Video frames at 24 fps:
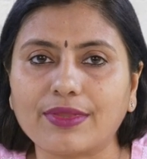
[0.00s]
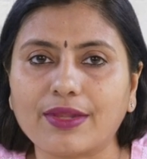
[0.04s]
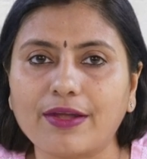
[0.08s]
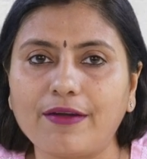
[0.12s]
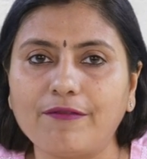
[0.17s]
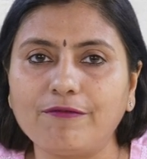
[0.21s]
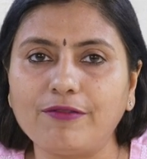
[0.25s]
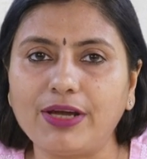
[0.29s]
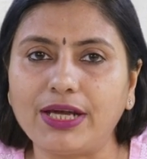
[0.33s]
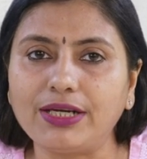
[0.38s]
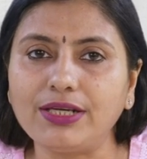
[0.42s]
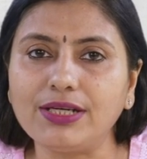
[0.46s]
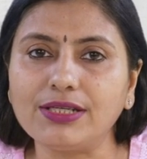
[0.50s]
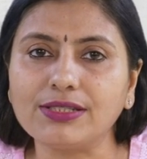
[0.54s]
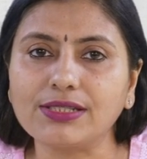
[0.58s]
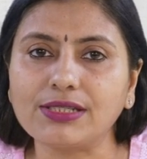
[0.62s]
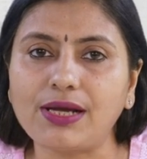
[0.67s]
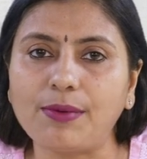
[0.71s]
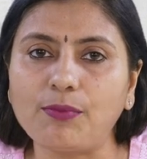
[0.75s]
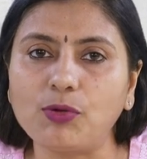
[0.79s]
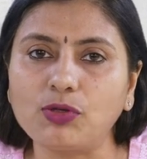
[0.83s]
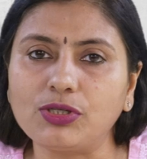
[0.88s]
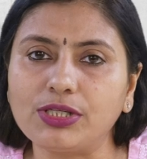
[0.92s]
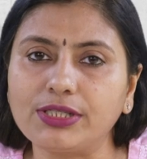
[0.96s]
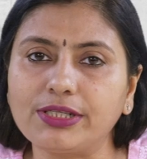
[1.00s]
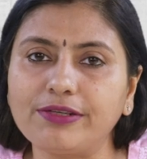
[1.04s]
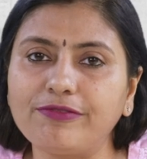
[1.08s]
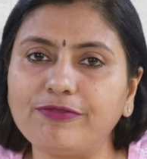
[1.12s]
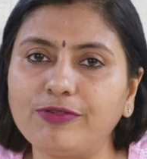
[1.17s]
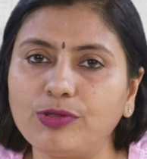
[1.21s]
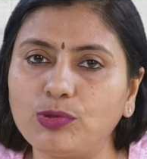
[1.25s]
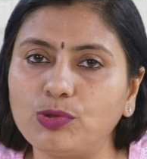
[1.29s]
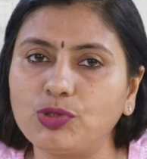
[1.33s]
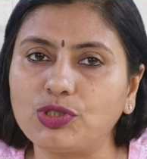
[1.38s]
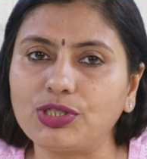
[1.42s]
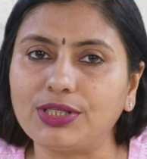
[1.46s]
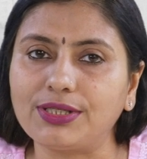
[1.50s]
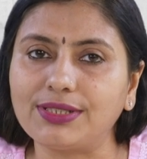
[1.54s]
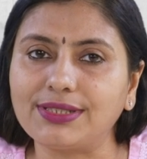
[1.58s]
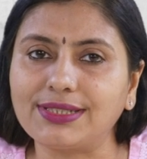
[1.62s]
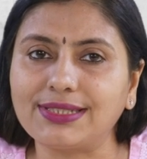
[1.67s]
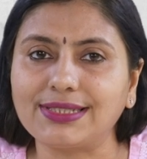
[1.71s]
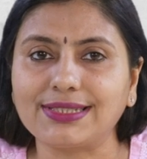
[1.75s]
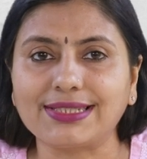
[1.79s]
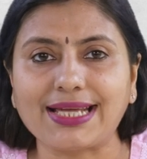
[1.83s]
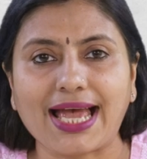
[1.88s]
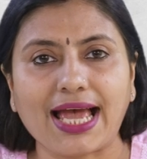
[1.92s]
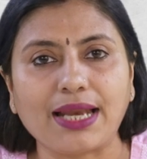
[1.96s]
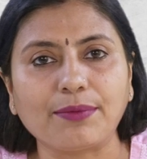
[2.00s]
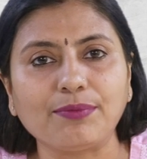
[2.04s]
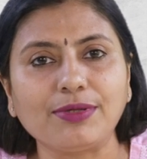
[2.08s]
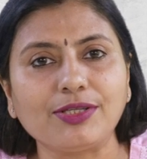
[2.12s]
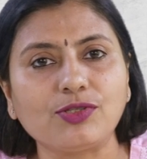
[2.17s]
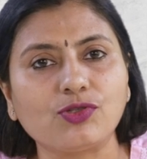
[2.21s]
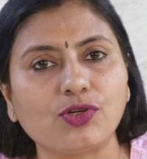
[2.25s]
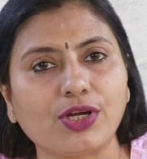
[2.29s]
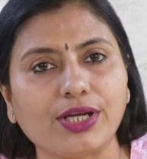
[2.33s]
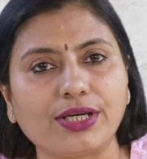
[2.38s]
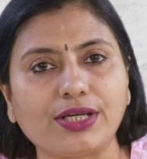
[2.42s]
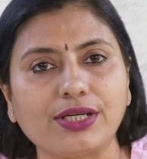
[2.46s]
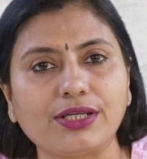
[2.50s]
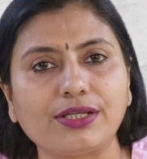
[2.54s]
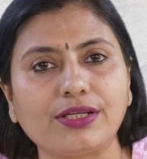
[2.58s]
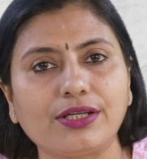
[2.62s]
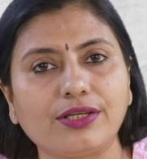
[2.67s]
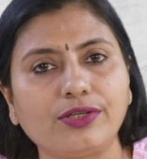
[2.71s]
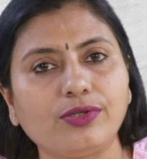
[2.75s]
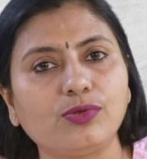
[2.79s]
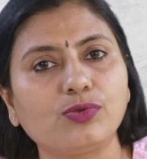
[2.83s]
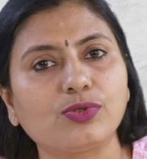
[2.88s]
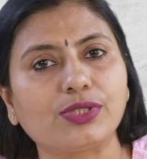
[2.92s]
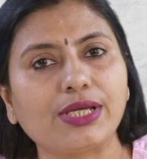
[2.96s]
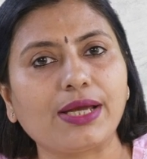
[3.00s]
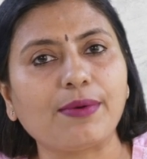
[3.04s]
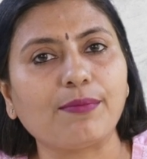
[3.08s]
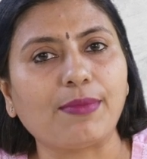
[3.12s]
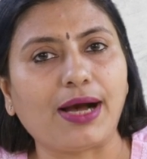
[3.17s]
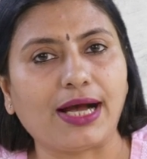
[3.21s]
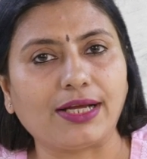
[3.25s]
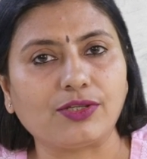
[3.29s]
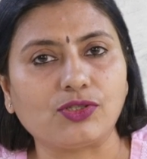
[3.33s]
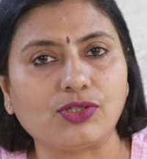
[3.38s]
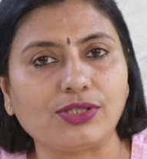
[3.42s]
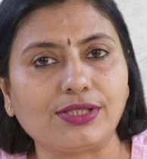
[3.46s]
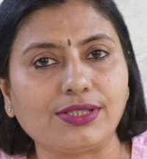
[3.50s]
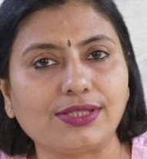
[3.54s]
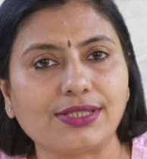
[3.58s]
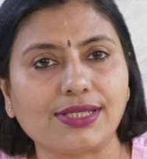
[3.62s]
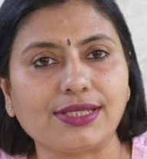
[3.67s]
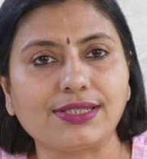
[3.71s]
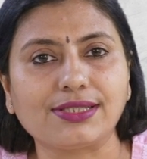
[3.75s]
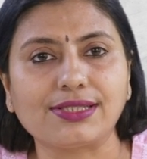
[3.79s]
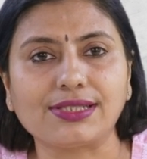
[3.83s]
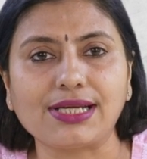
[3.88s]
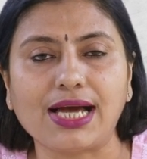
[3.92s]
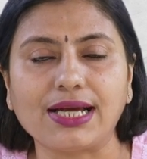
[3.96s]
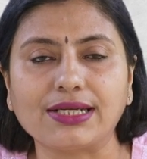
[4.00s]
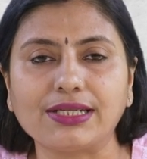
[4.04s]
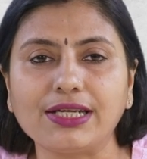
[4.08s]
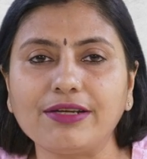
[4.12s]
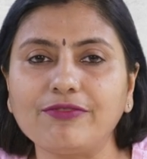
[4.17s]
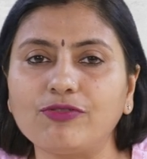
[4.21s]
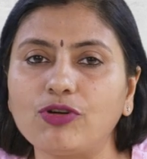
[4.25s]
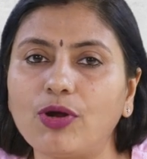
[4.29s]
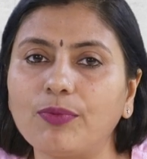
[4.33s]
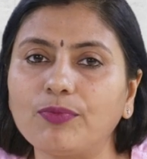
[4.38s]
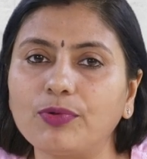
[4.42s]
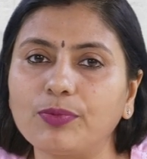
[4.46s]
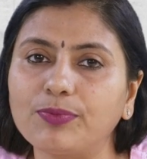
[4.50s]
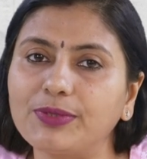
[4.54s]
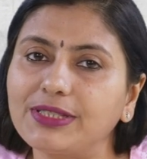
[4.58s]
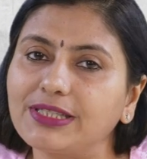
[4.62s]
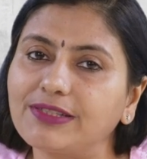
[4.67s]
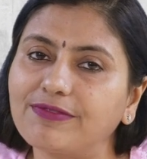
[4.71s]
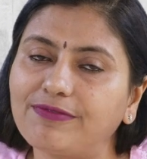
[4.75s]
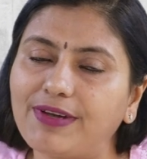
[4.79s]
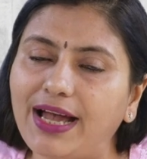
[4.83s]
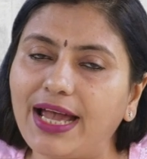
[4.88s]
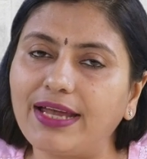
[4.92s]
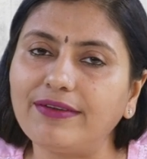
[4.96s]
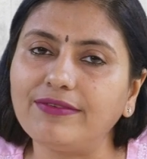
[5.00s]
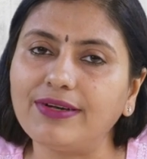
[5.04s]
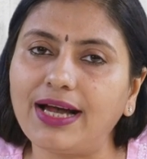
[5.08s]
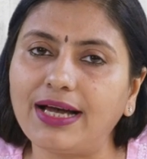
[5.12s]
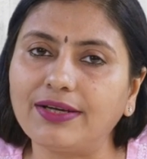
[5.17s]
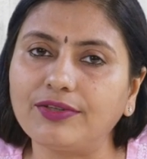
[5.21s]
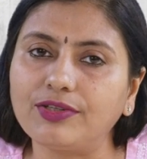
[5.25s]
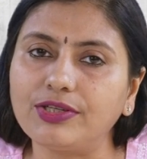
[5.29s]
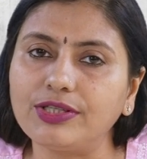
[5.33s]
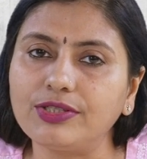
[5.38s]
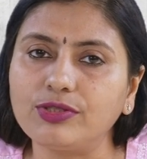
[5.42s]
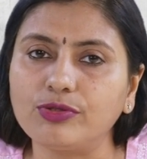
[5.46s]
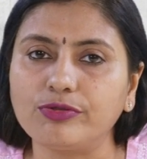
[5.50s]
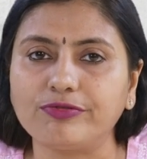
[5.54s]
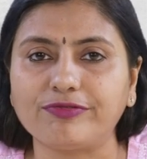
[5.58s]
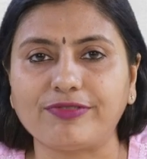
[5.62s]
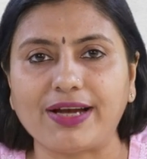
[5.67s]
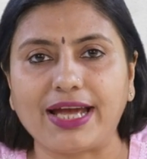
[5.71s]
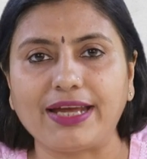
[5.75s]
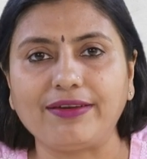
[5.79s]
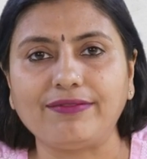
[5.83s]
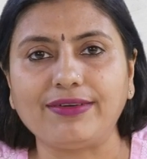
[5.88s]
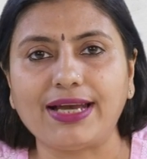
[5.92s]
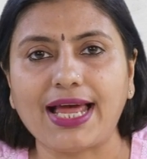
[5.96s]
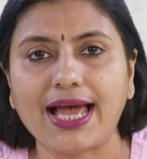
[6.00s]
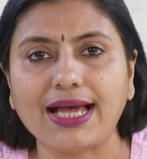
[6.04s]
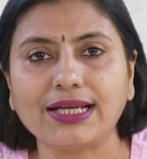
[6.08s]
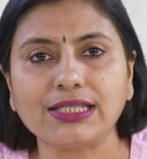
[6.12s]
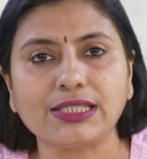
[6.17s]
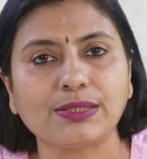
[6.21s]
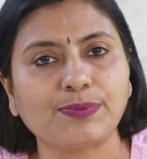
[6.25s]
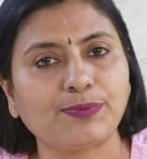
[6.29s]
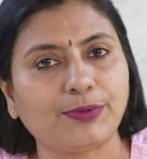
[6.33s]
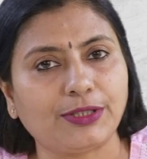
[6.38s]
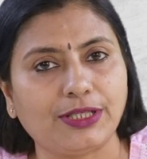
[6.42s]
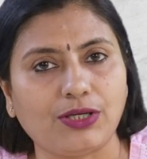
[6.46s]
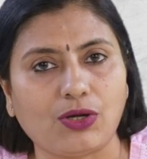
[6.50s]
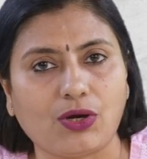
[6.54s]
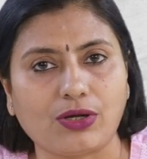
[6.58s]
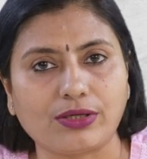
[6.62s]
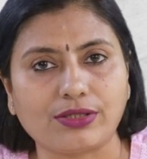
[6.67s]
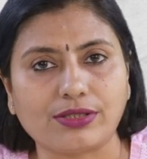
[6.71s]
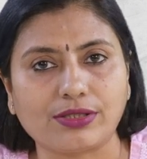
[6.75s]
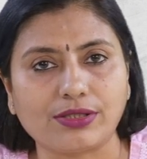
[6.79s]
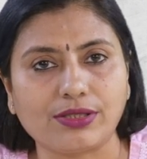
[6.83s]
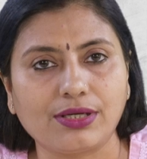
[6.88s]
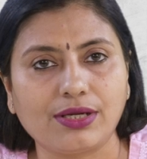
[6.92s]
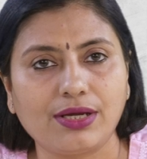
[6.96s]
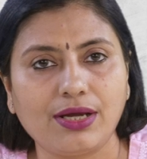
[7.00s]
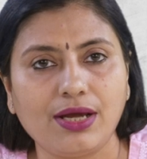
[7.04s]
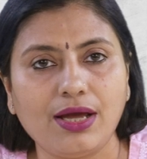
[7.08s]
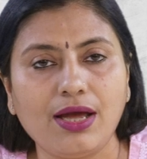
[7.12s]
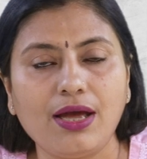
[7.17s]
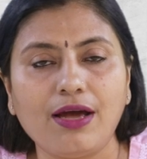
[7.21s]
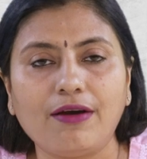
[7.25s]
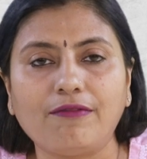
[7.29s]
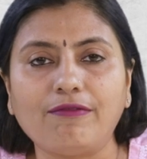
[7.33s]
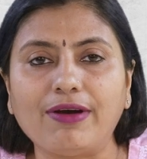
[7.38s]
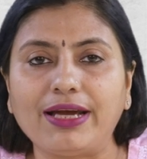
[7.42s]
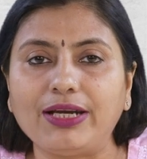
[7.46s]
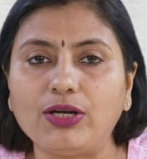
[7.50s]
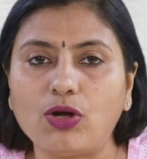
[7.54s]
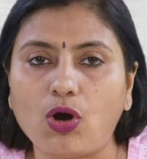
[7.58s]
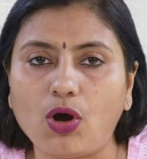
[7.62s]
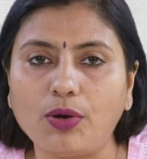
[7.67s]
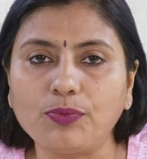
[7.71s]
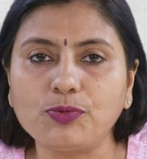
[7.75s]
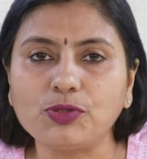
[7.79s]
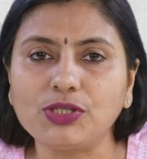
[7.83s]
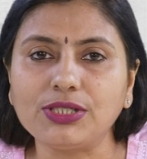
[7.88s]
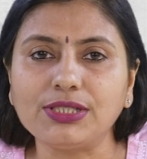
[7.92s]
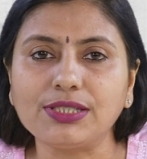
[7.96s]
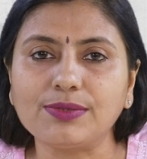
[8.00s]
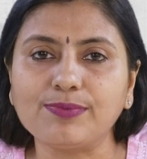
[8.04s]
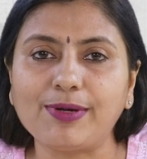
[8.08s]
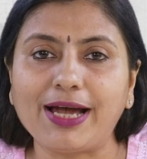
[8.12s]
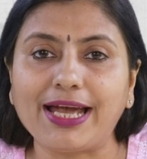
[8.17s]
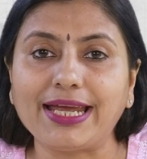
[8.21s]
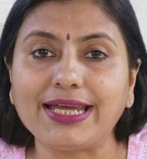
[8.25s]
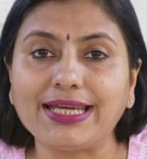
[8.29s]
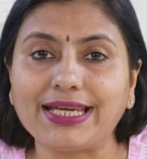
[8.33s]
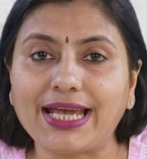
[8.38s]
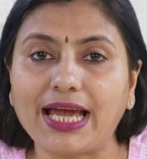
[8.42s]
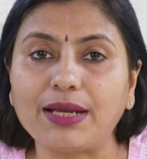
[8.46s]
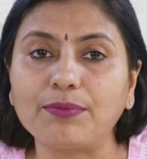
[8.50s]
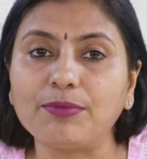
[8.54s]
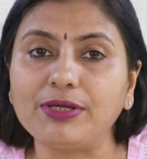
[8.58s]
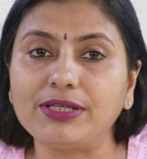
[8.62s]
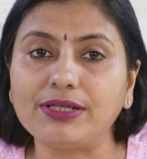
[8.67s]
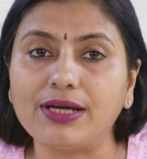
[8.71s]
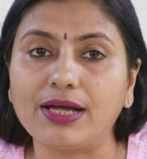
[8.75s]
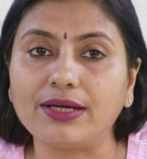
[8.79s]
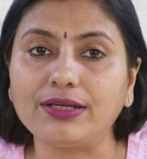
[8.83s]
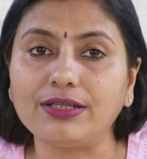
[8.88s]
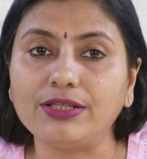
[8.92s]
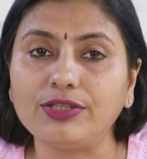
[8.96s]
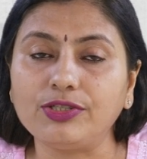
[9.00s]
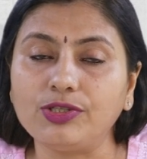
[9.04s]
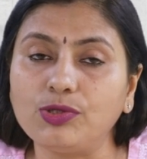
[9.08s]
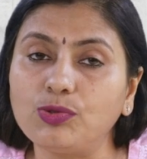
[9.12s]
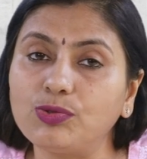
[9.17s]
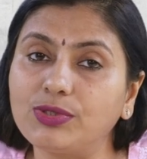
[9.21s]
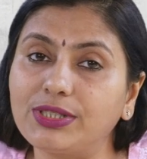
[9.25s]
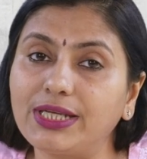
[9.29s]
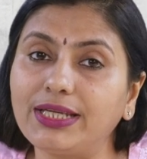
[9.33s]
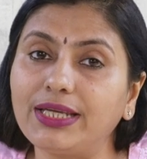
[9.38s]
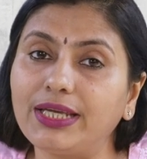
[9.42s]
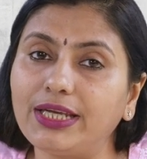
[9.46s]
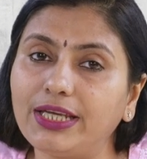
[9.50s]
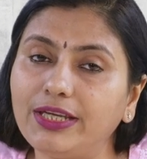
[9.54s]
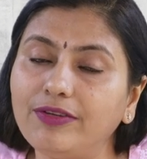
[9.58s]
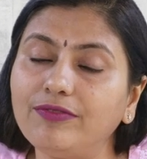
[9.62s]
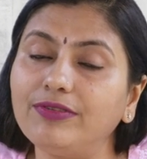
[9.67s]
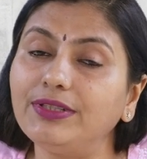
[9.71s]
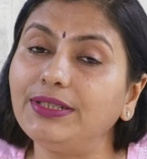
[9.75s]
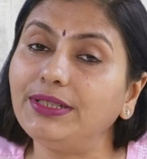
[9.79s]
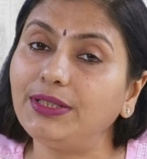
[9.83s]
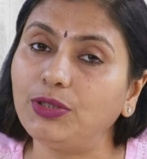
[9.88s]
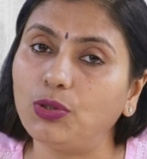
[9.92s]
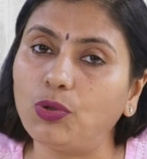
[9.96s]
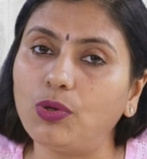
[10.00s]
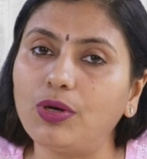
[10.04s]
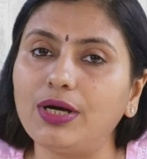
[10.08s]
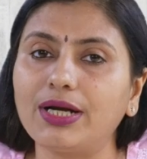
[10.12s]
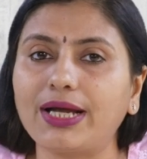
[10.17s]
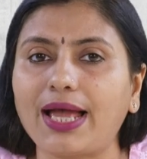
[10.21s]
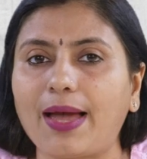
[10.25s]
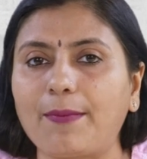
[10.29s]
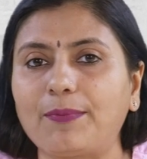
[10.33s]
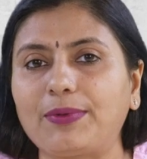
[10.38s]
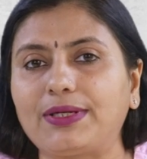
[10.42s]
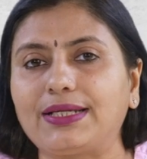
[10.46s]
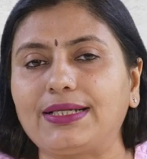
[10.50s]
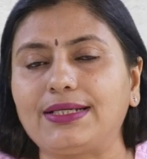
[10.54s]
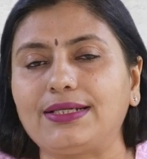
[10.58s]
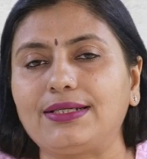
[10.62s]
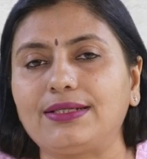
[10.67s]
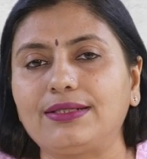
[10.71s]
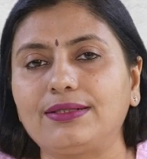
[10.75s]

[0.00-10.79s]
Various commodity futures can be traded using margins starting from Rs 500 to 5 lakhs per lot, while options buying can be done using even lower capital.